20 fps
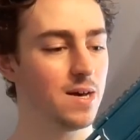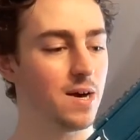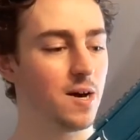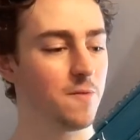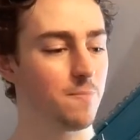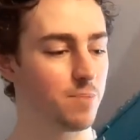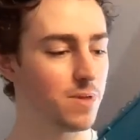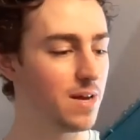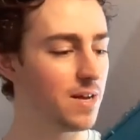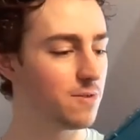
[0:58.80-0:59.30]

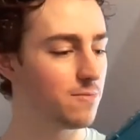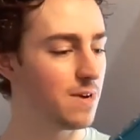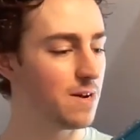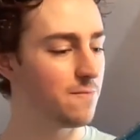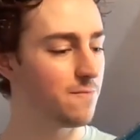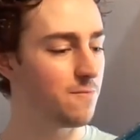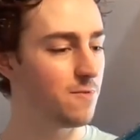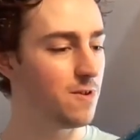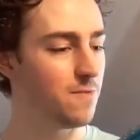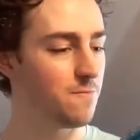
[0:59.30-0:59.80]
I've played around
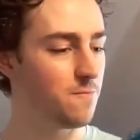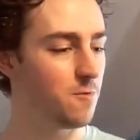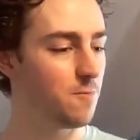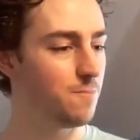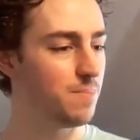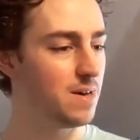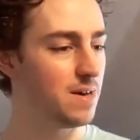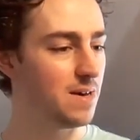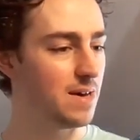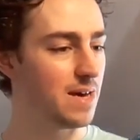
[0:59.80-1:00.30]
for it for a
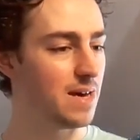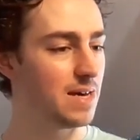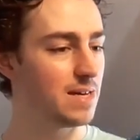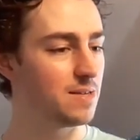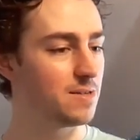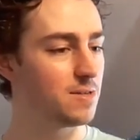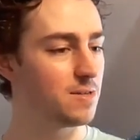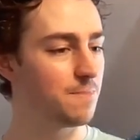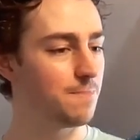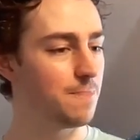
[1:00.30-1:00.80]
bit,
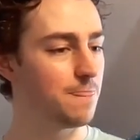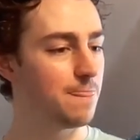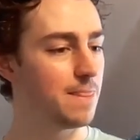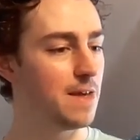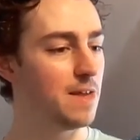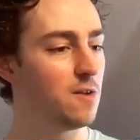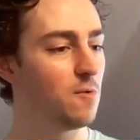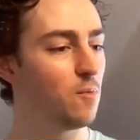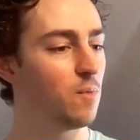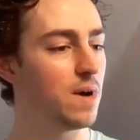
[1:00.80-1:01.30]
and
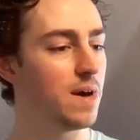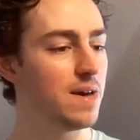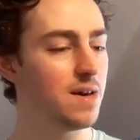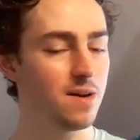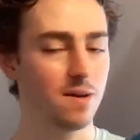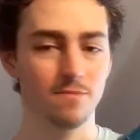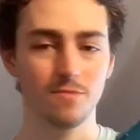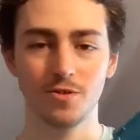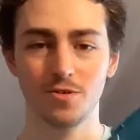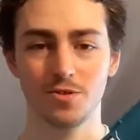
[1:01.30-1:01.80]
in a way
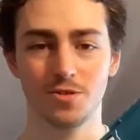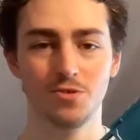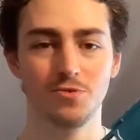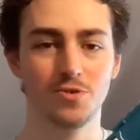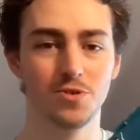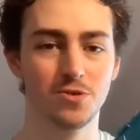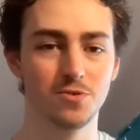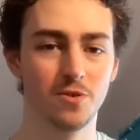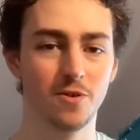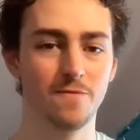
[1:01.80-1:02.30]
I'm not too
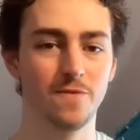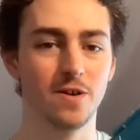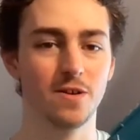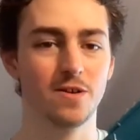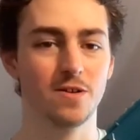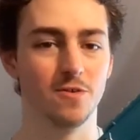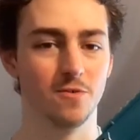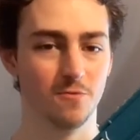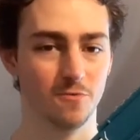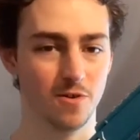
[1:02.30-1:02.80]
sure if I
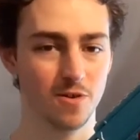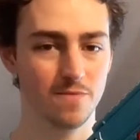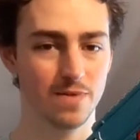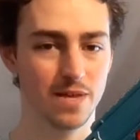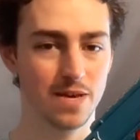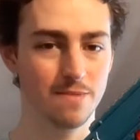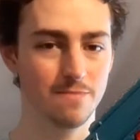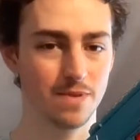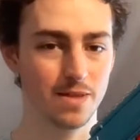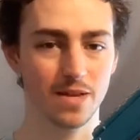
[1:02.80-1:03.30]
could agree with
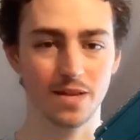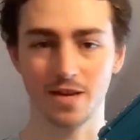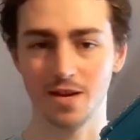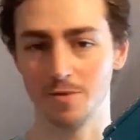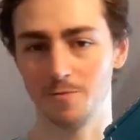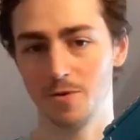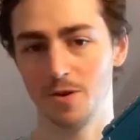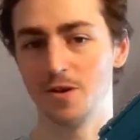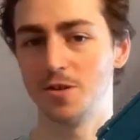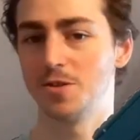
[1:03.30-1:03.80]
him, but then again
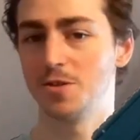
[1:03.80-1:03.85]
we are